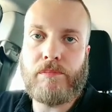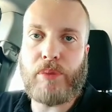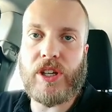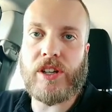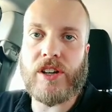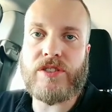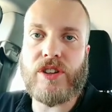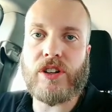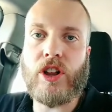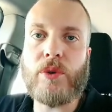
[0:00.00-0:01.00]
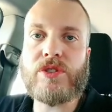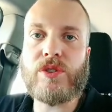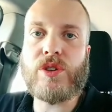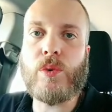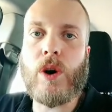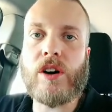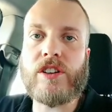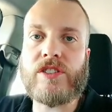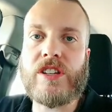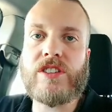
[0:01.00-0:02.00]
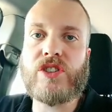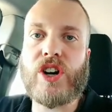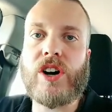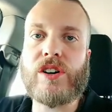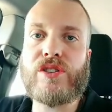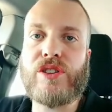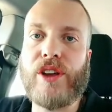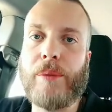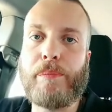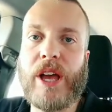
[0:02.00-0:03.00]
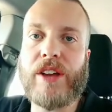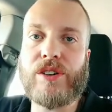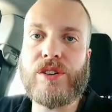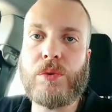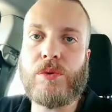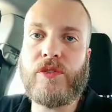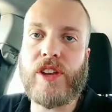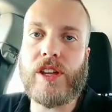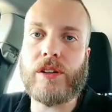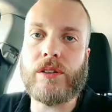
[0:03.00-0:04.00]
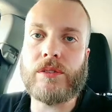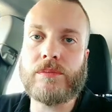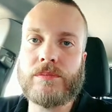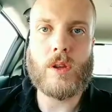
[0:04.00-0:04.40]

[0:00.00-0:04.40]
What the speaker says: Because the closer you are to discharge, the better you feel.